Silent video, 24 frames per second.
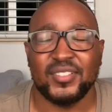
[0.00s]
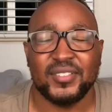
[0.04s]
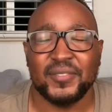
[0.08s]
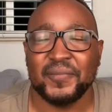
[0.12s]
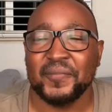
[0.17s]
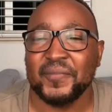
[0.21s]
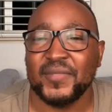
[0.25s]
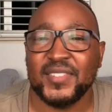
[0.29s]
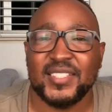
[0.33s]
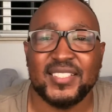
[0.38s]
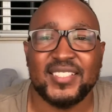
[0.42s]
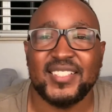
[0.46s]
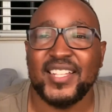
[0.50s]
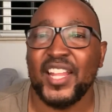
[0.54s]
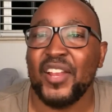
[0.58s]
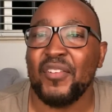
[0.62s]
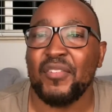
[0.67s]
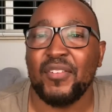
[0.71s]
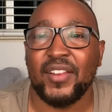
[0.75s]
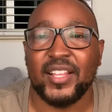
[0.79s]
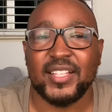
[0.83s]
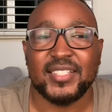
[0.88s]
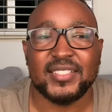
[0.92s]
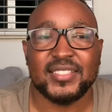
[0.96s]
There's
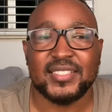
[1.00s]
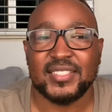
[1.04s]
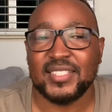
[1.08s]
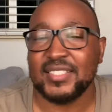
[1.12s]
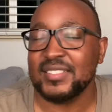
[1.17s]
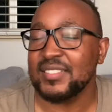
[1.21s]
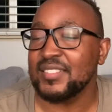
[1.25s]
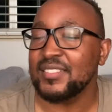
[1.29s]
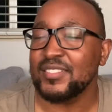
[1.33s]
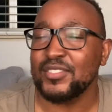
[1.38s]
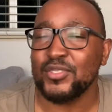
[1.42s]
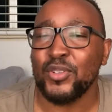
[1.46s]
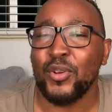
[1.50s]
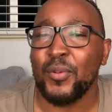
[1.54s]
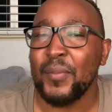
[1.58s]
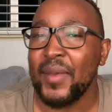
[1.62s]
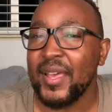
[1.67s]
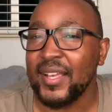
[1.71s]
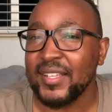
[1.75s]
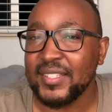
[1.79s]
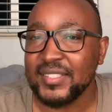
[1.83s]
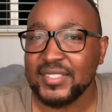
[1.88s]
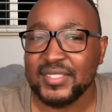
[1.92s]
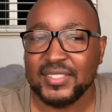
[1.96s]
Netflix. There's
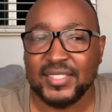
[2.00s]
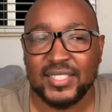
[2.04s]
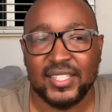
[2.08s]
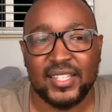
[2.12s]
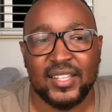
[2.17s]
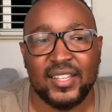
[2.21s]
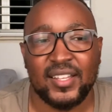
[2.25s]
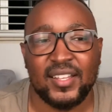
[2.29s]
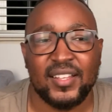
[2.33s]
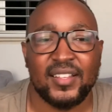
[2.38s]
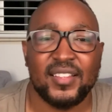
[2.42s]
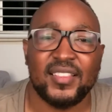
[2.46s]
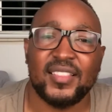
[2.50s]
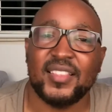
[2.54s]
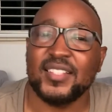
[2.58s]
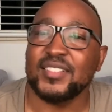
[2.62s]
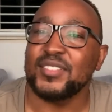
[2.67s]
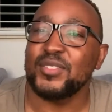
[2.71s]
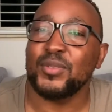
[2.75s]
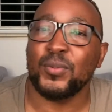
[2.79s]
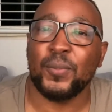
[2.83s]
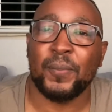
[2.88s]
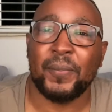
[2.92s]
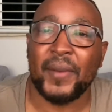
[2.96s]
Showmax. There's your
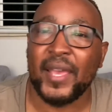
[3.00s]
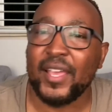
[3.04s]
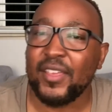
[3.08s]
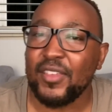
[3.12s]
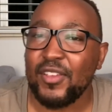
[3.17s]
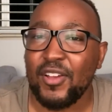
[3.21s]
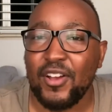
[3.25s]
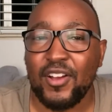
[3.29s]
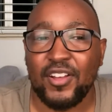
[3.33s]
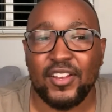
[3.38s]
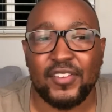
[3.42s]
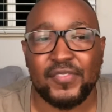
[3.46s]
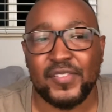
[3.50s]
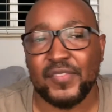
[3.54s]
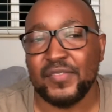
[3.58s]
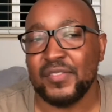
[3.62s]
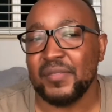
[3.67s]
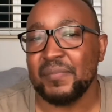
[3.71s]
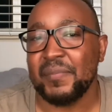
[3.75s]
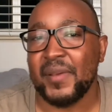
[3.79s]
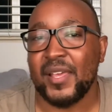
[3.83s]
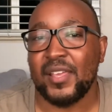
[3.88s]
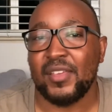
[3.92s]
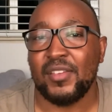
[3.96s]
backyard if you have a
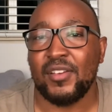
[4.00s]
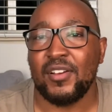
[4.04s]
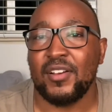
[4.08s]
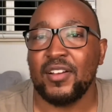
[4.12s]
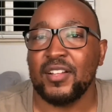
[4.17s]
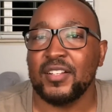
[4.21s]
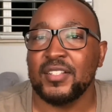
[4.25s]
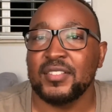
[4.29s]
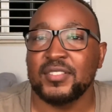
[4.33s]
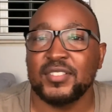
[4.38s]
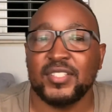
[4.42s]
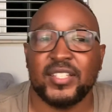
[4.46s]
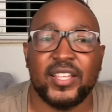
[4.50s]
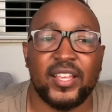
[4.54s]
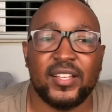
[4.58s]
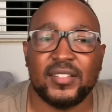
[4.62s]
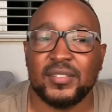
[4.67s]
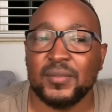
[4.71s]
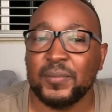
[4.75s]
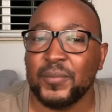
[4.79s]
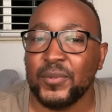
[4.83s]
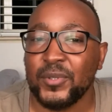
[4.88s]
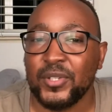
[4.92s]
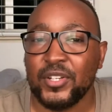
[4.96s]
backyard. Just kick the
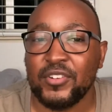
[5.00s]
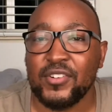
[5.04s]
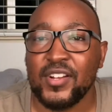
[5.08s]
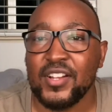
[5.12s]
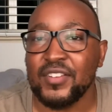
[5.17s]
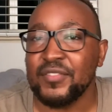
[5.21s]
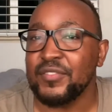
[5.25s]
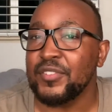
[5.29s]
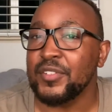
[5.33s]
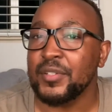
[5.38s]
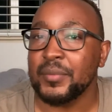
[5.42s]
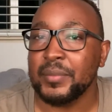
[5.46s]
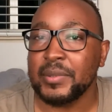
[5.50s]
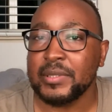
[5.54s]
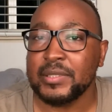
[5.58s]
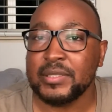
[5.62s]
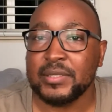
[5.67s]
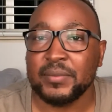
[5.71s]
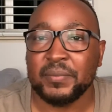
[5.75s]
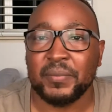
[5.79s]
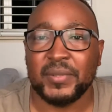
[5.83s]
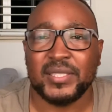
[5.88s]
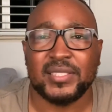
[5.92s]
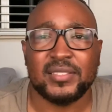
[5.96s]
ball around for a bit.
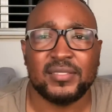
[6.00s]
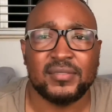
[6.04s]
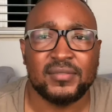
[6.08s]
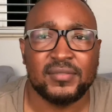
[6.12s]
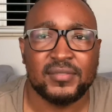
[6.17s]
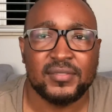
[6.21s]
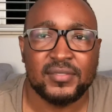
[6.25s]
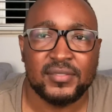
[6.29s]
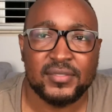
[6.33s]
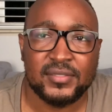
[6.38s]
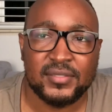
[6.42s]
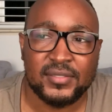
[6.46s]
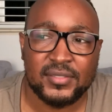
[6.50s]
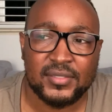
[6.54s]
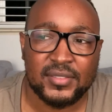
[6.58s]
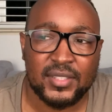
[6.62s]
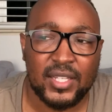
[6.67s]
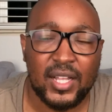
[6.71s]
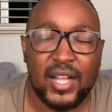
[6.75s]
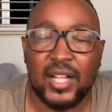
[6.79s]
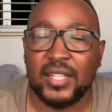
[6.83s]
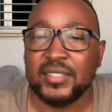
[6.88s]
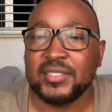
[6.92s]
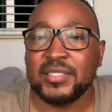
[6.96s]
But
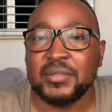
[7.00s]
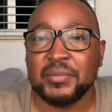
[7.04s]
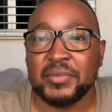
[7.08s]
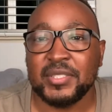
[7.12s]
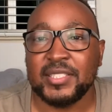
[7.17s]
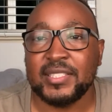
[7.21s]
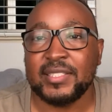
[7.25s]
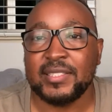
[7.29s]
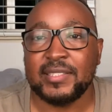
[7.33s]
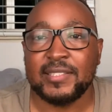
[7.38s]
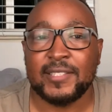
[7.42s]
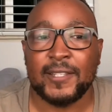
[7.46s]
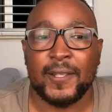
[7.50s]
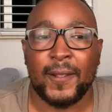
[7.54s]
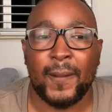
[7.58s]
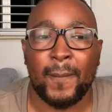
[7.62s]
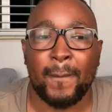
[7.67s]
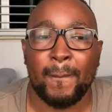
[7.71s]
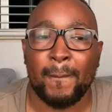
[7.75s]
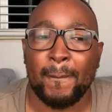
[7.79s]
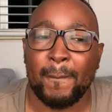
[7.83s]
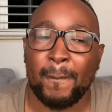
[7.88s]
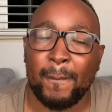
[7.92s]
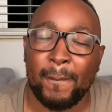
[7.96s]
ultimately,
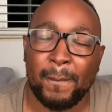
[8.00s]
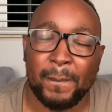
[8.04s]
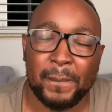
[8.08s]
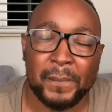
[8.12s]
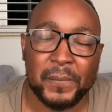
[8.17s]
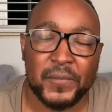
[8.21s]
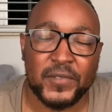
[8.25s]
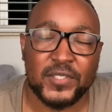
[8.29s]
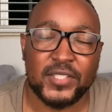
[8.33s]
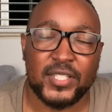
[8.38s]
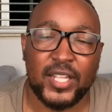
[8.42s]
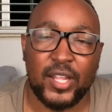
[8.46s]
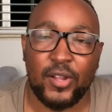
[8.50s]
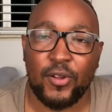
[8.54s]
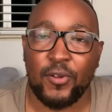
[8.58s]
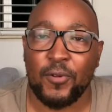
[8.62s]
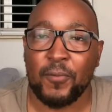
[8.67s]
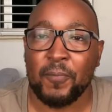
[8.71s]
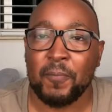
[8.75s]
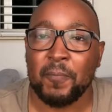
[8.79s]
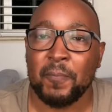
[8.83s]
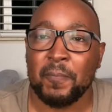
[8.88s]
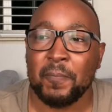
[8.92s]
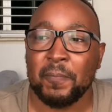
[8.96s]
stay home.
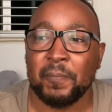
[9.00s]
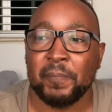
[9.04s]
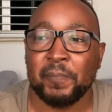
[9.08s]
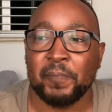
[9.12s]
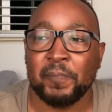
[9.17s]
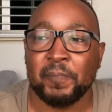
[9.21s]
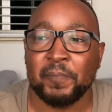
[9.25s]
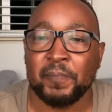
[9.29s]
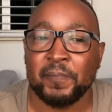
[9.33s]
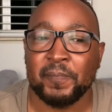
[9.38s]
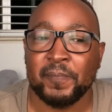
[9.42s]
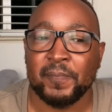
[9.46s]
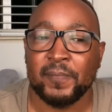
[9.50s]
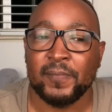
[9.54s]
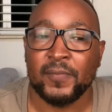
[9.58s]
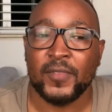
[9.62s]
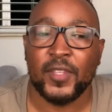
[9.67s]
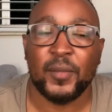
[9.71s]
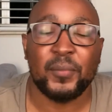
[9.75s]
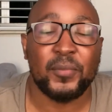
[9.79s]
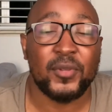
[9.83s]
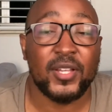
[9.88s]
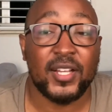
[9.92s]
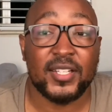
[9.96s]

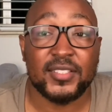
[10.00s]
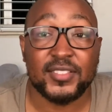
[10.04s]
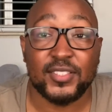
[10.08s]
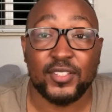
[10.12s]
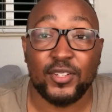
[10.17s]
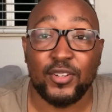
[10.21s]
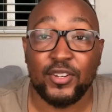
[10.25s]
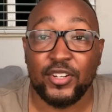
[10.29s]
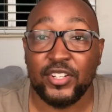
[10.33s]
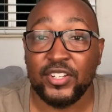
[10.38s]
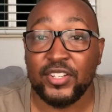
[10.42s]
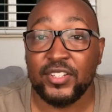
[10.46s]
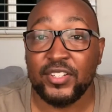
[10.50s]
You guys are good.